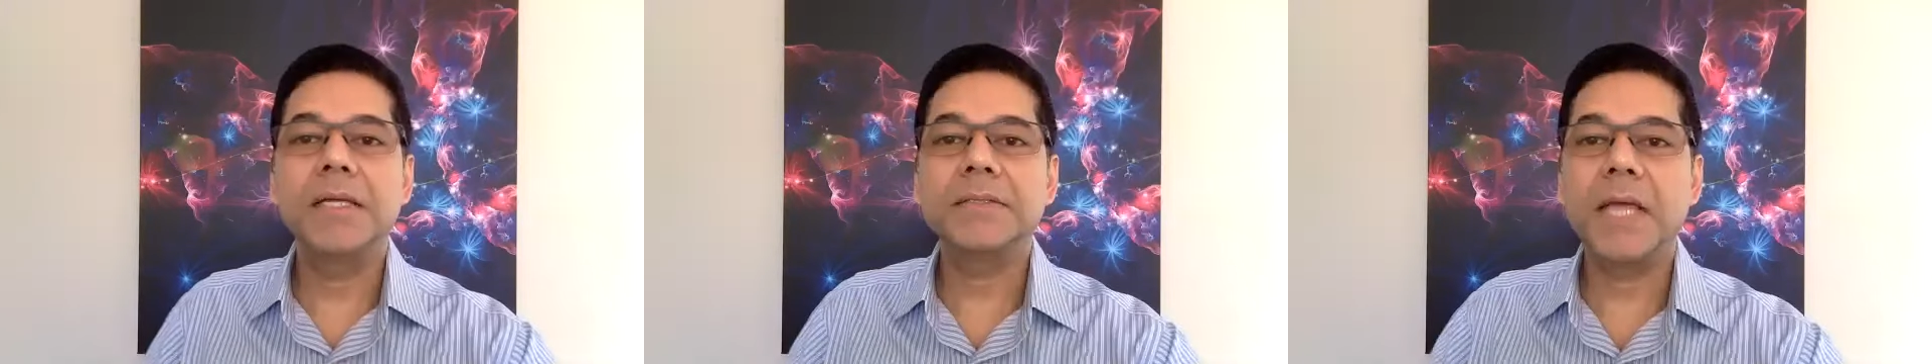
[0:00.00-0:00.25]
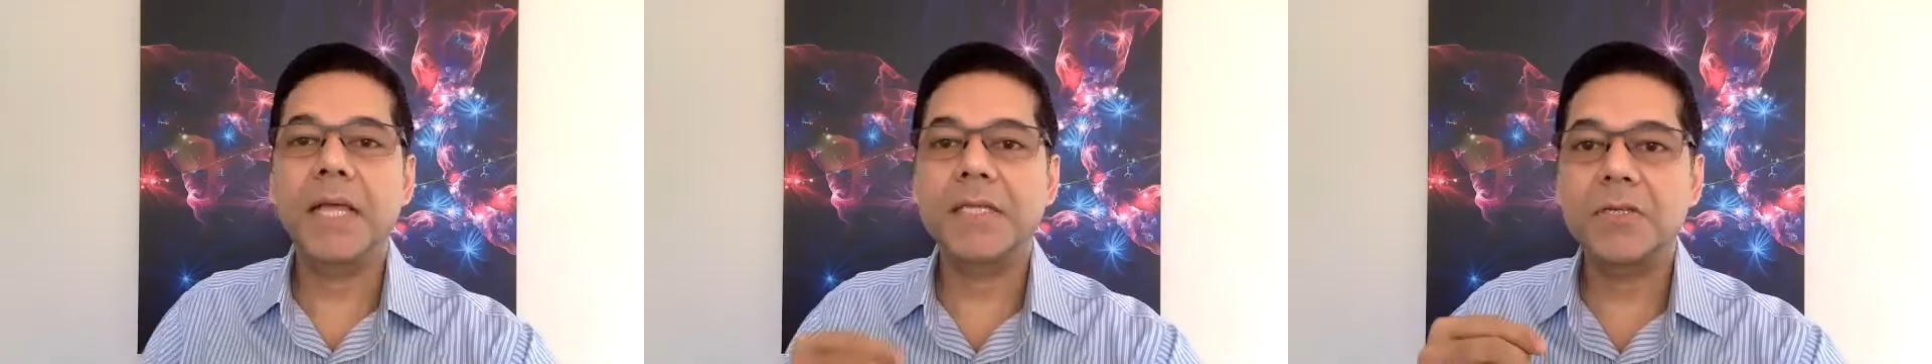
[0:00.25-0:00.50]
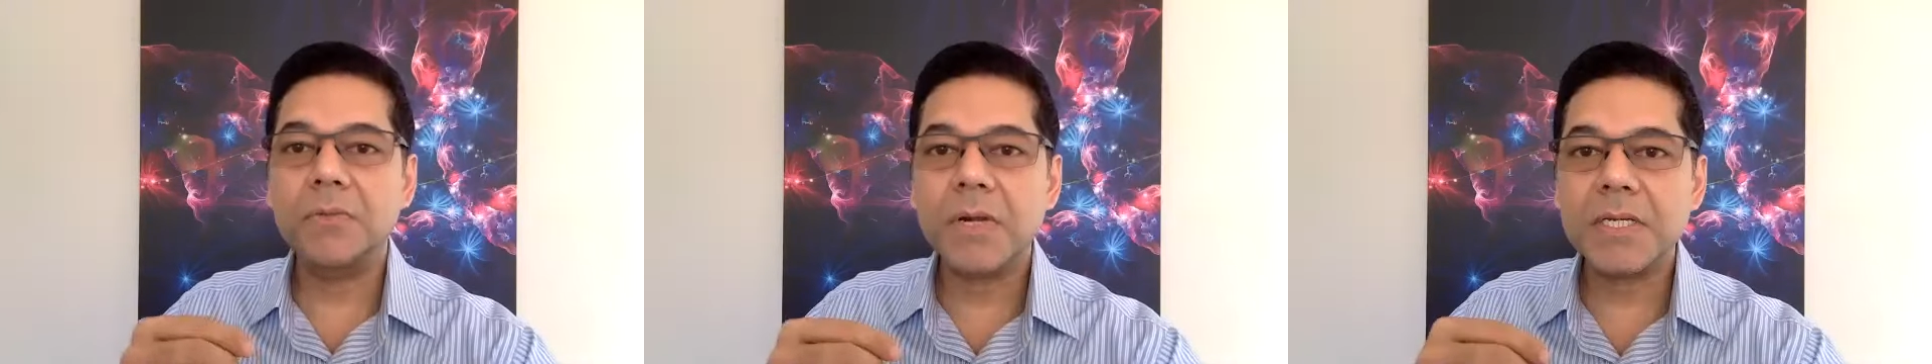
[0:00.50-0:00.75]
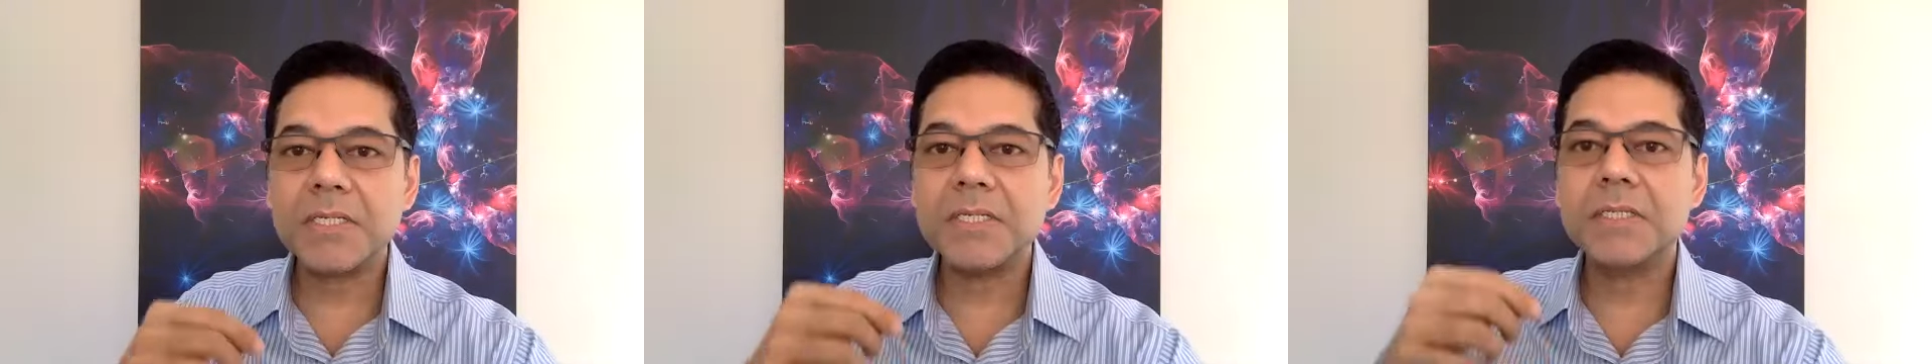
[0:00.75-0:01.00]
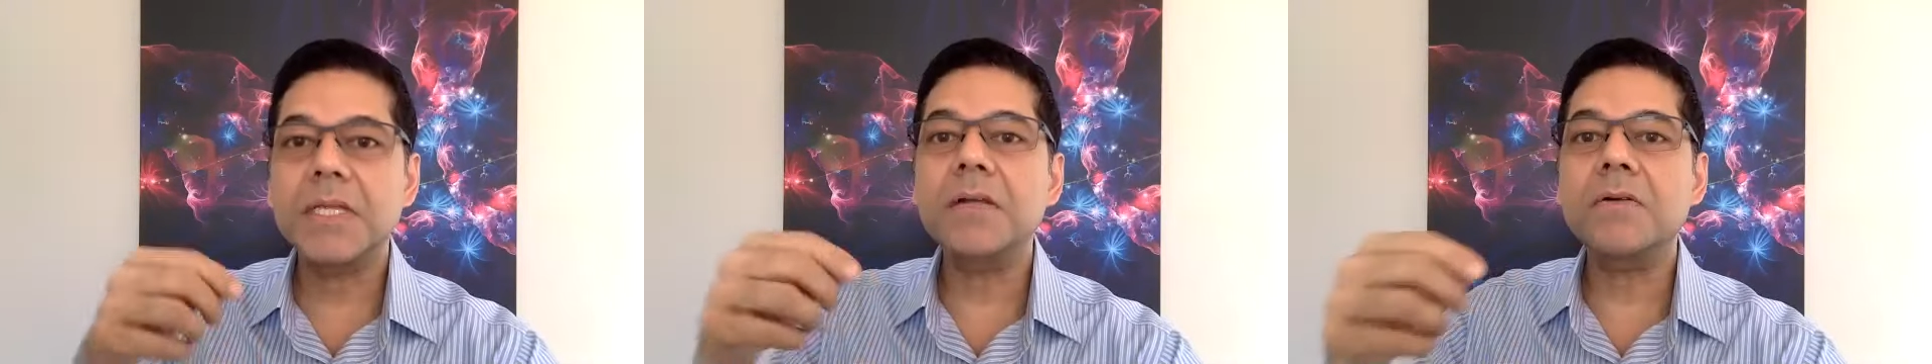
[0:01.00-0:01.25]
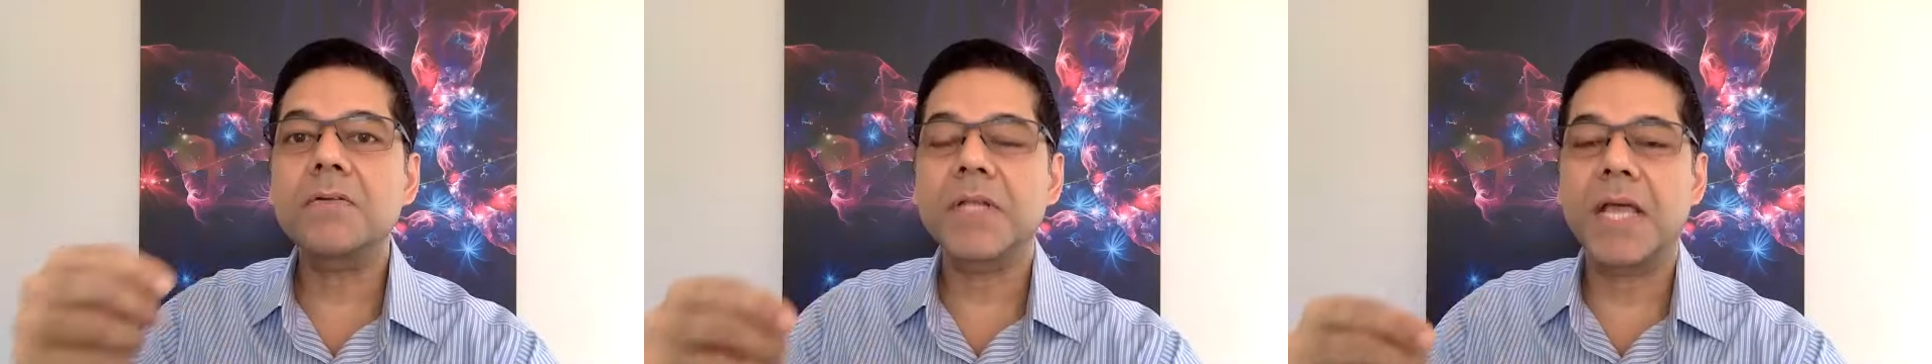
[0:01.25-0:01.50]
that you are
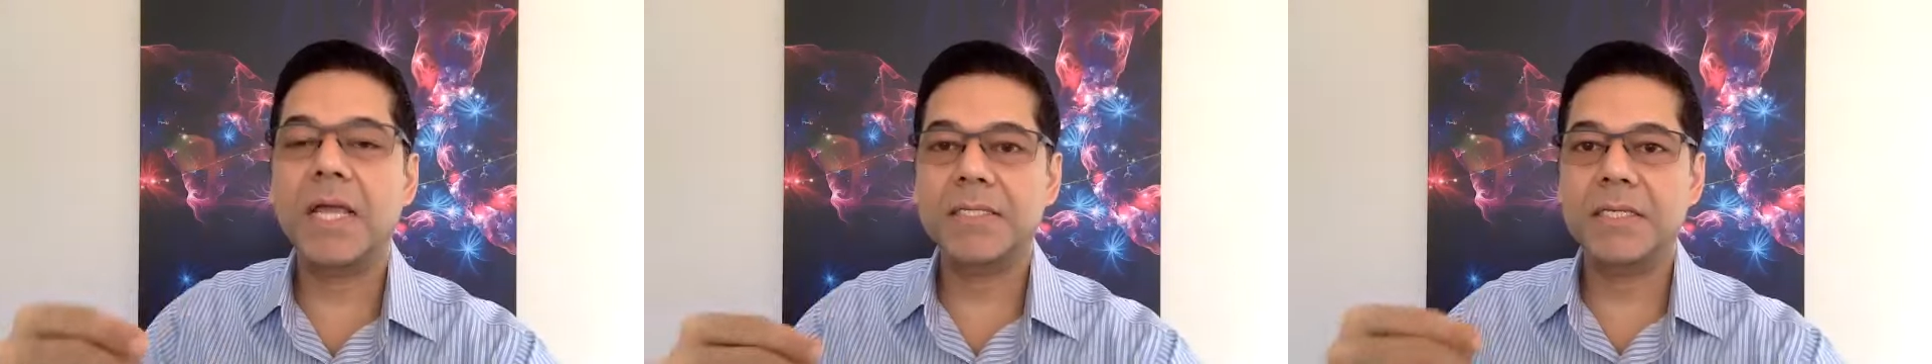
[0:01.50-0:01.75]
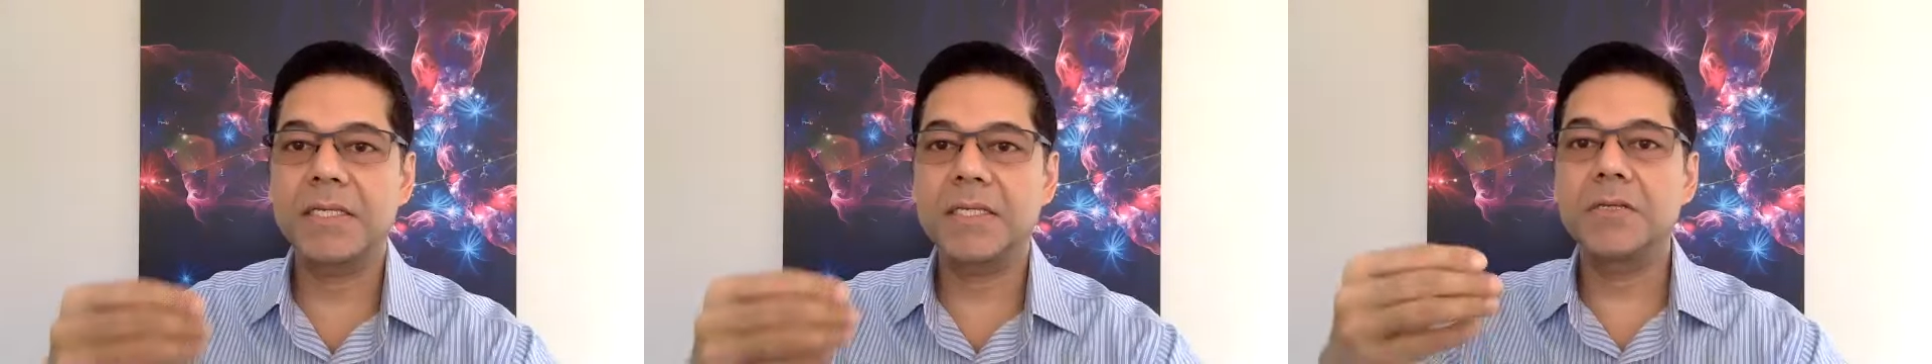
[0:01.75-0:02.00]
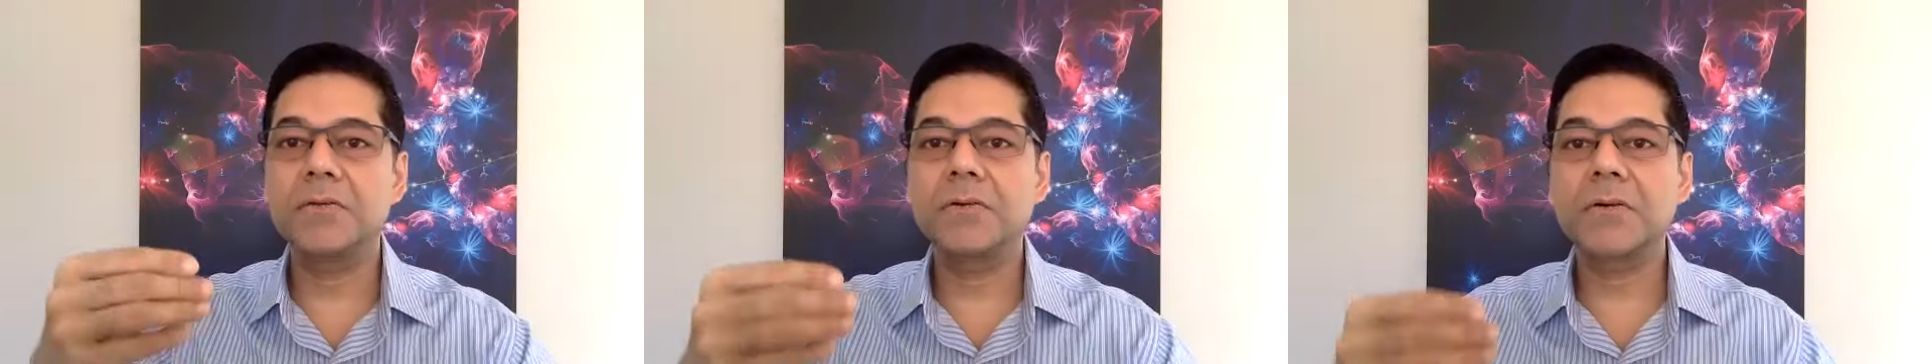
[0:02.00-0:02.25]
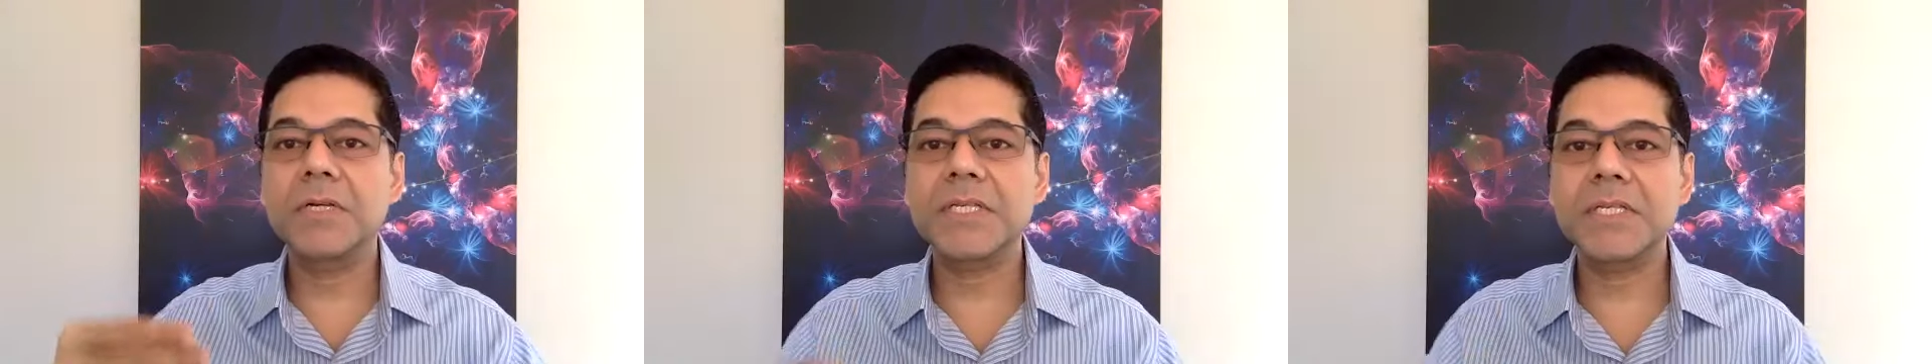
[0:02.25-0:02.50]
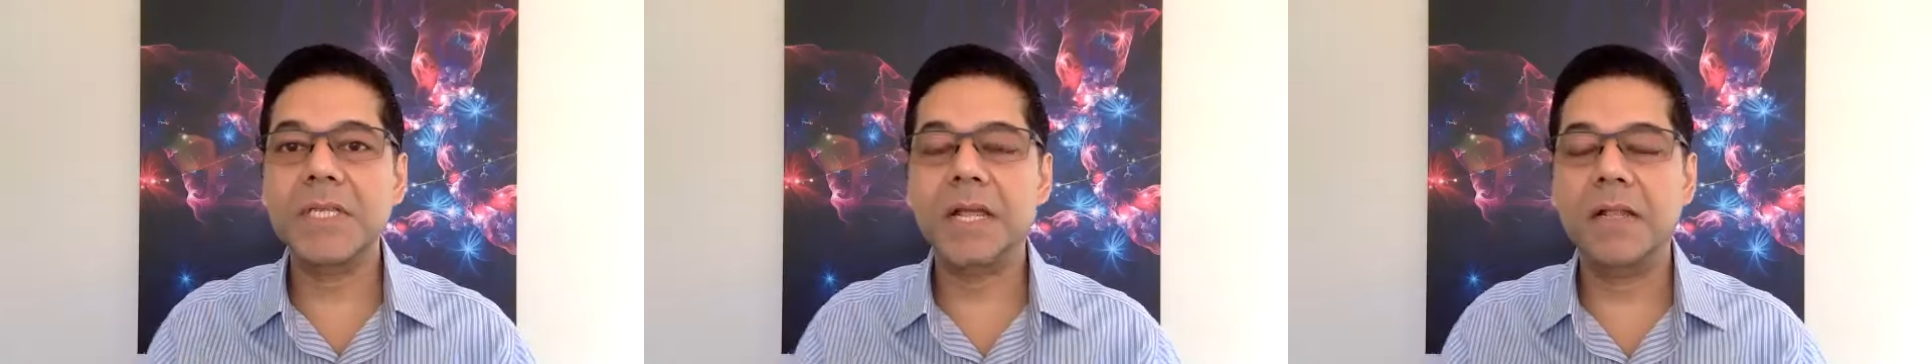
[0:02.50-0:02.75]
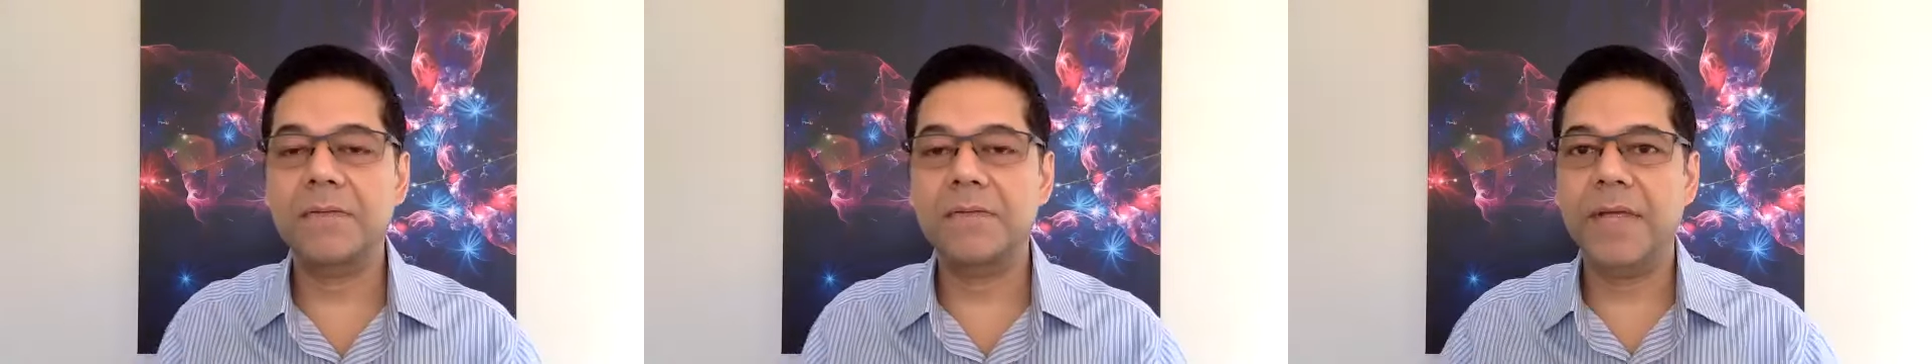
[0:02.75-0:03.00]
synchronizing
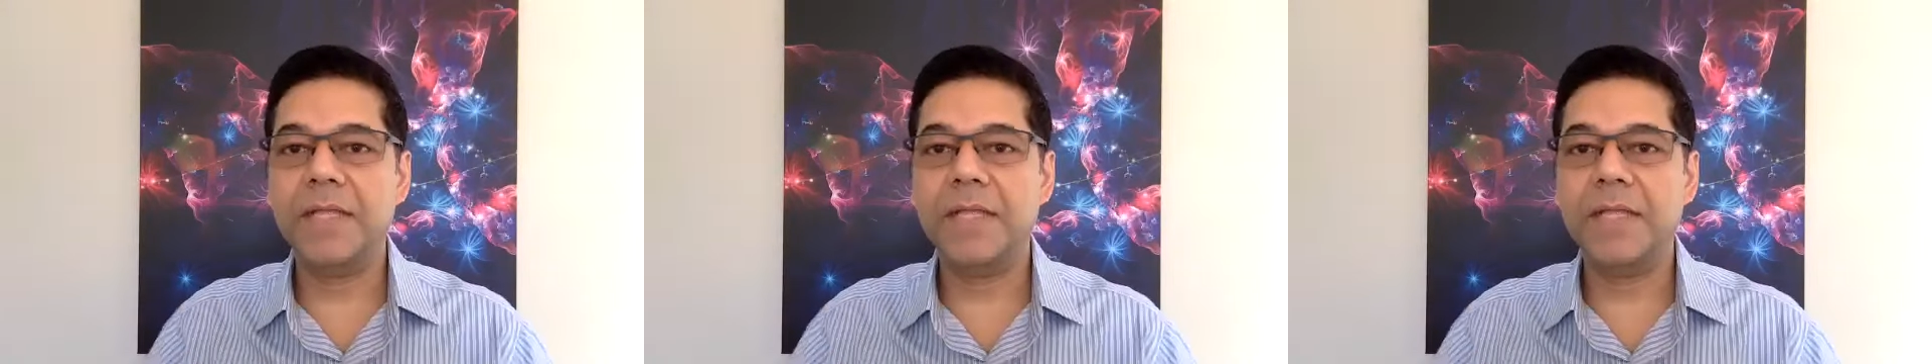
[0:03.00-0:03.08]
yourself